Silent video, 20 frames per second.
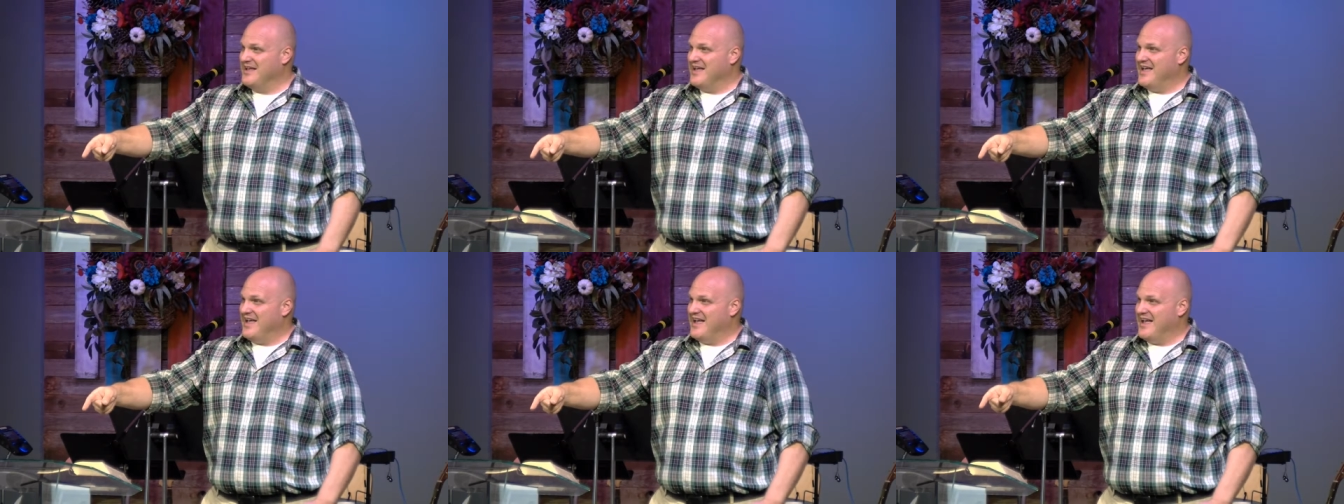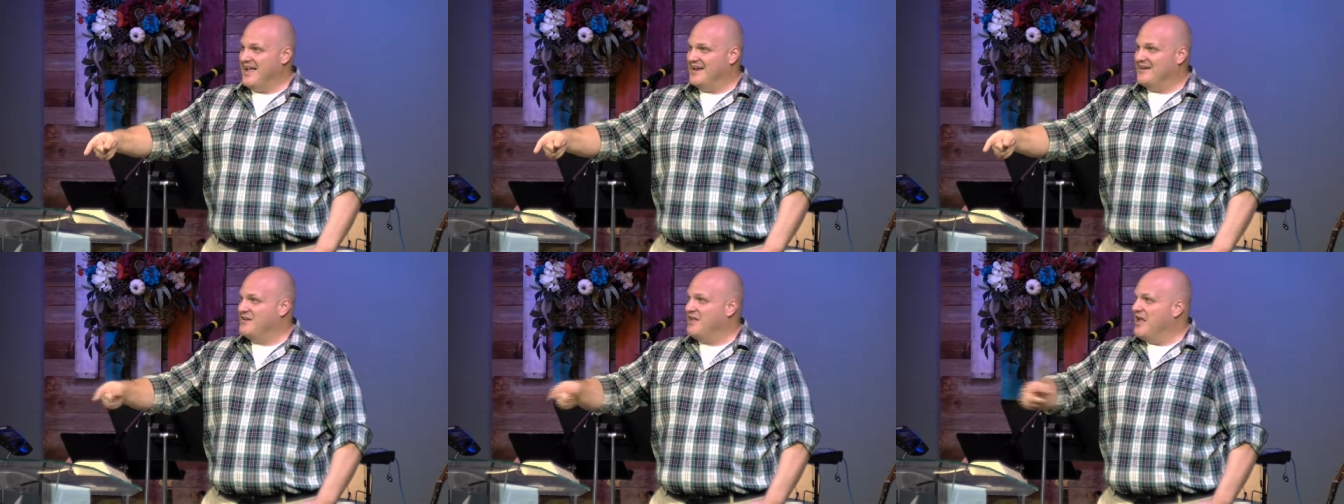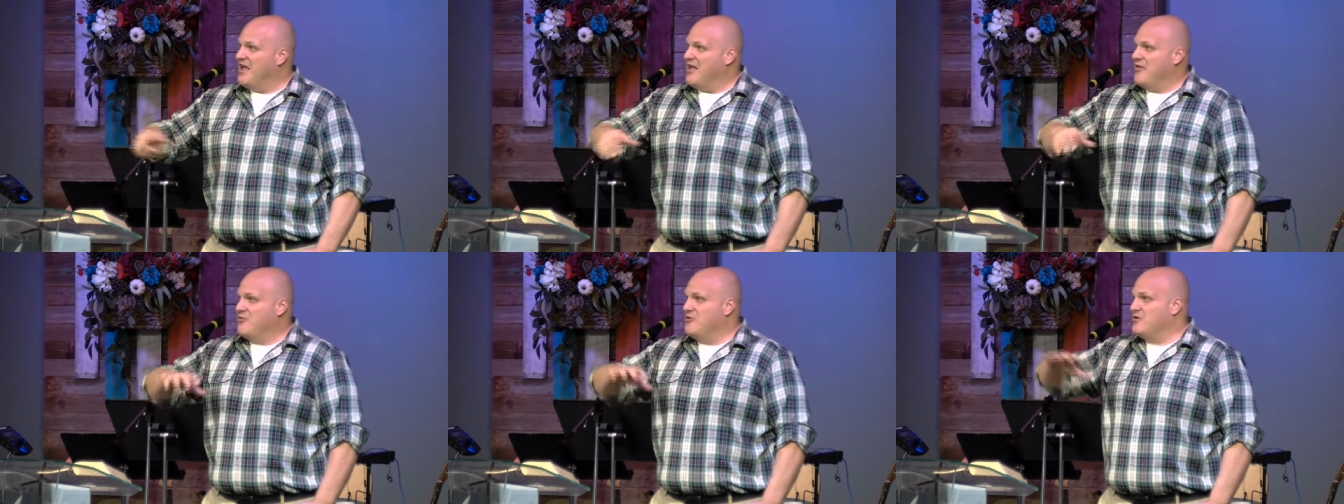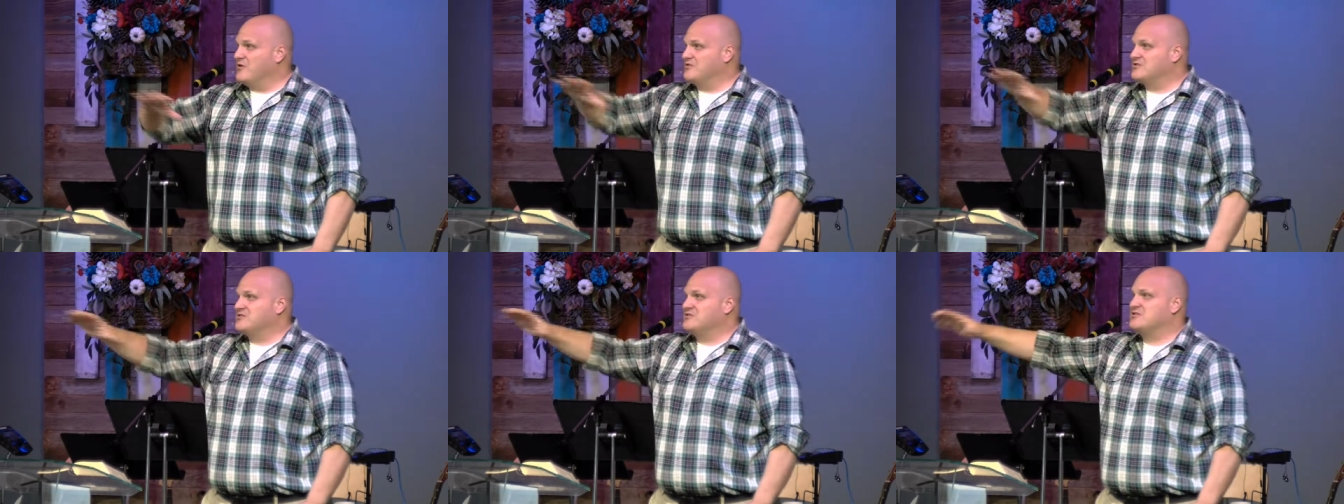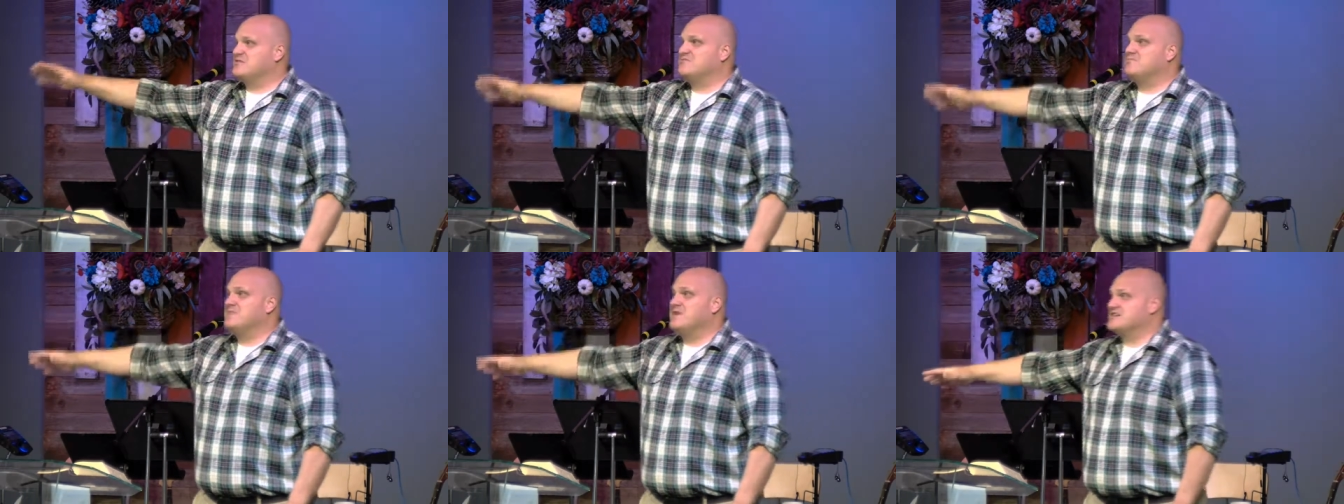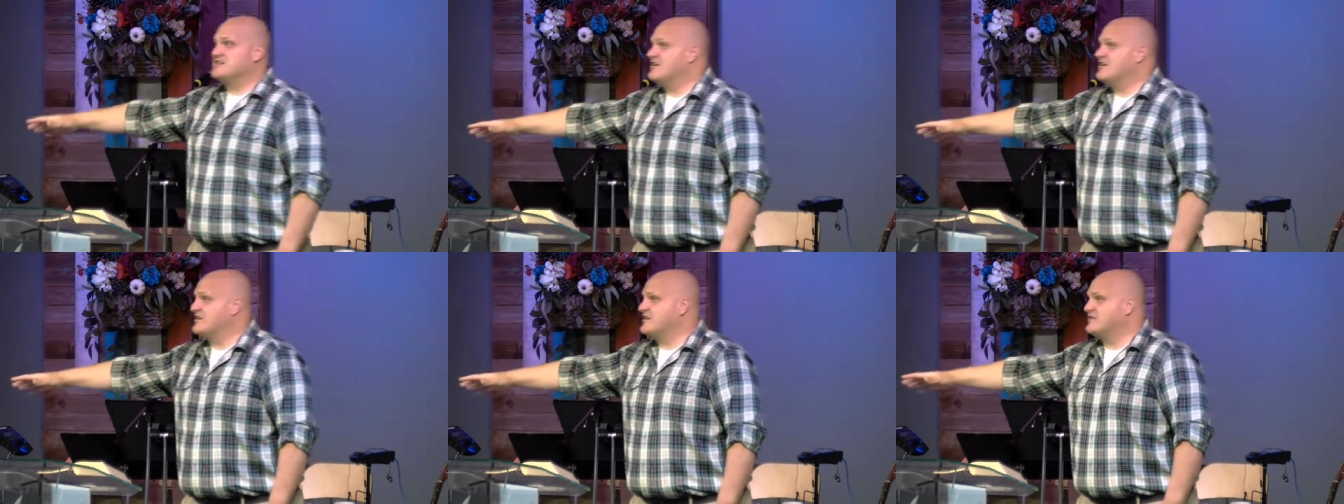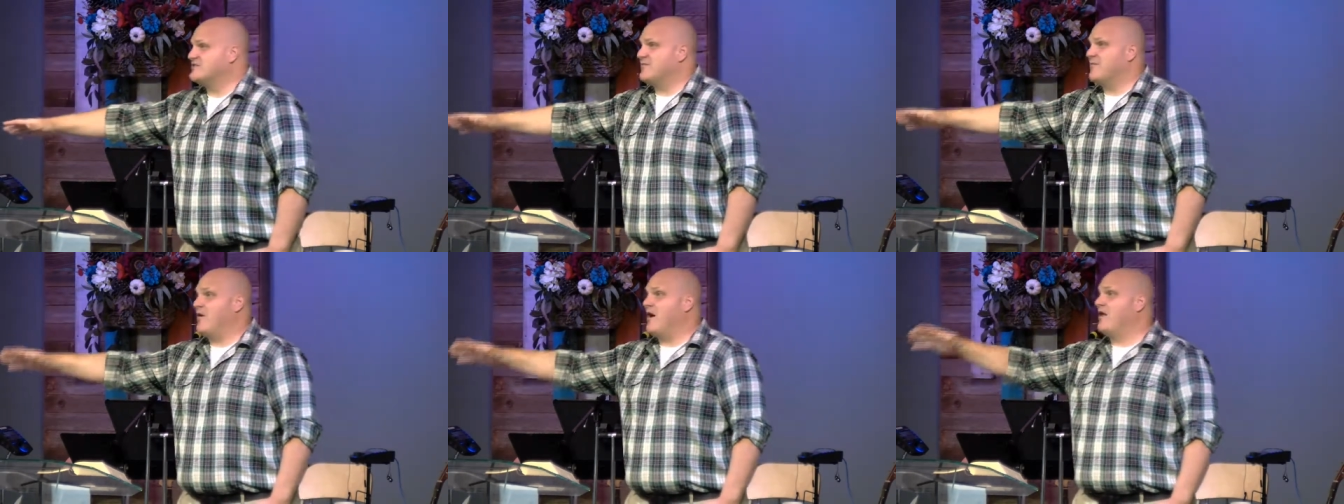And there's missionaries
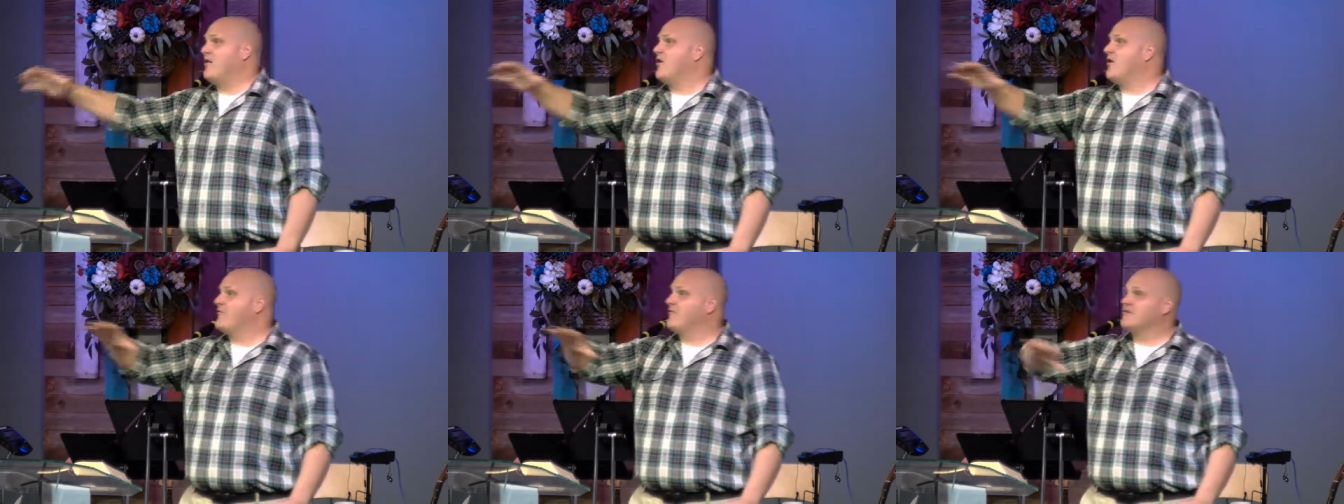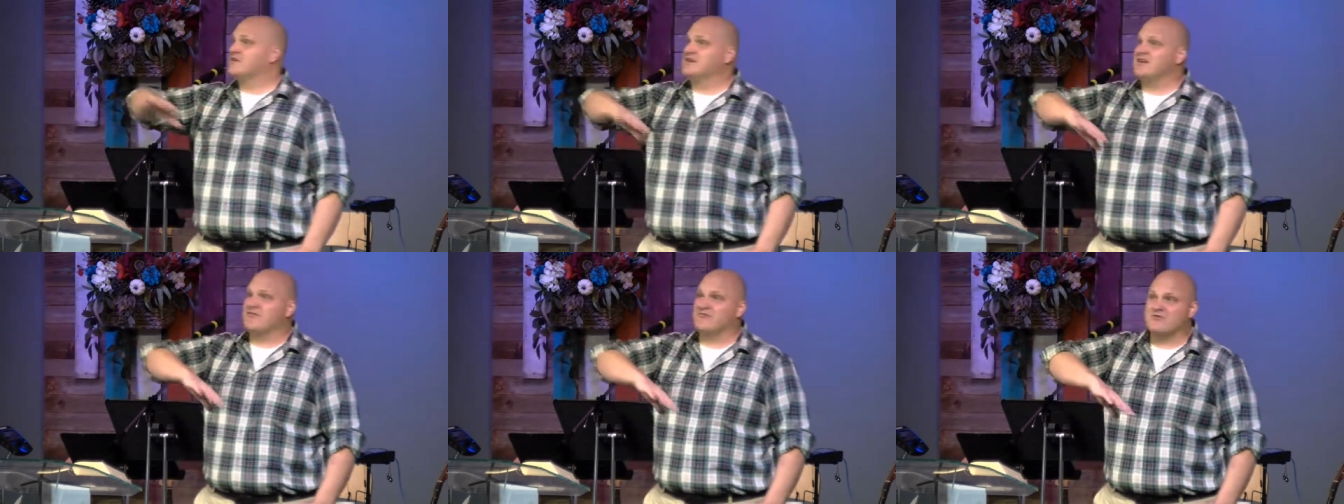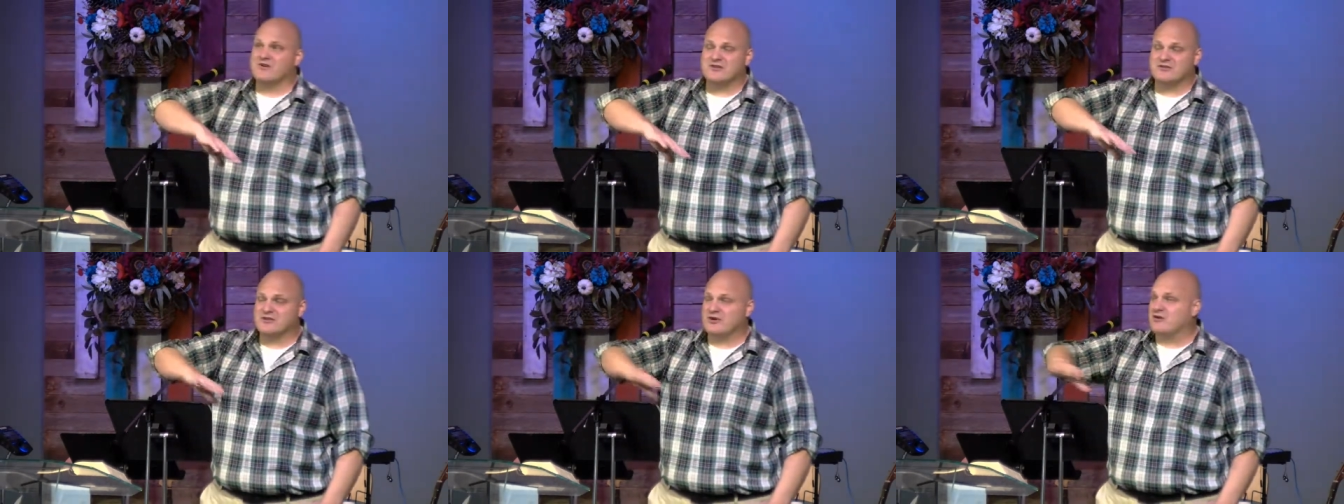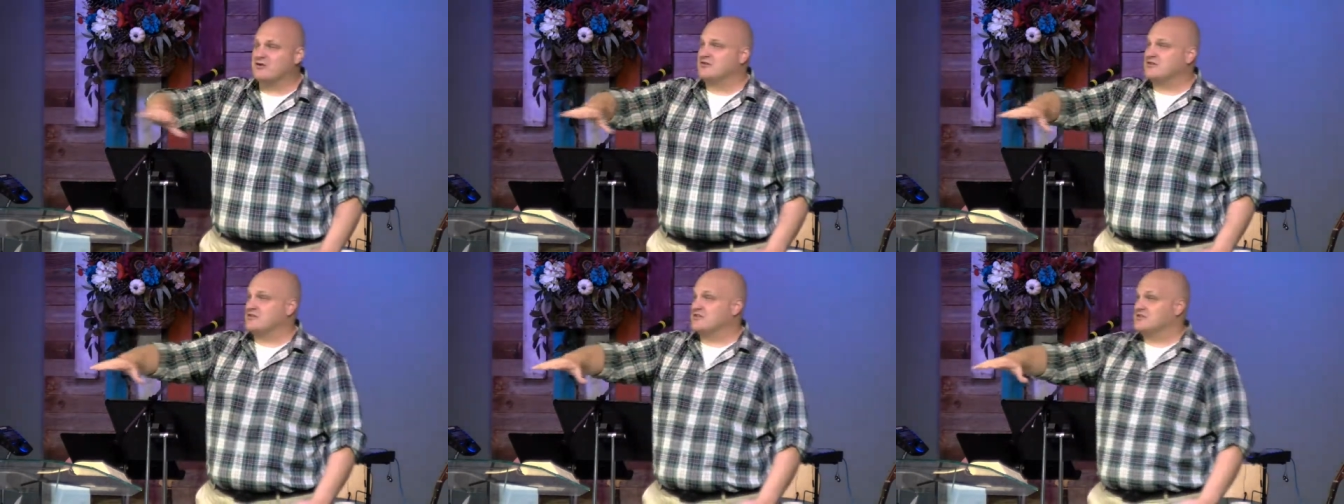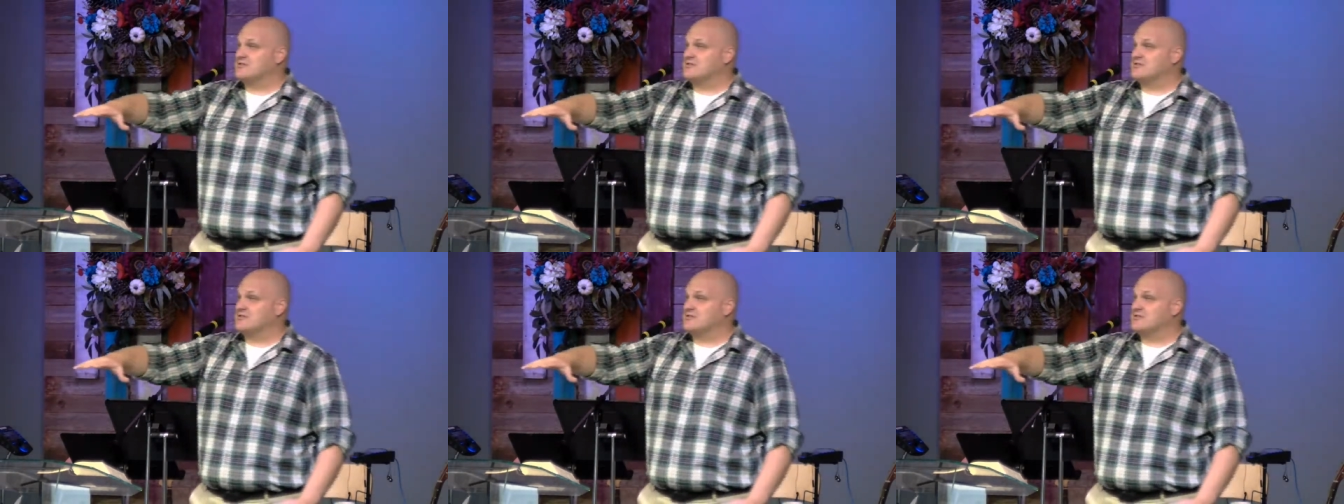from all over different churches,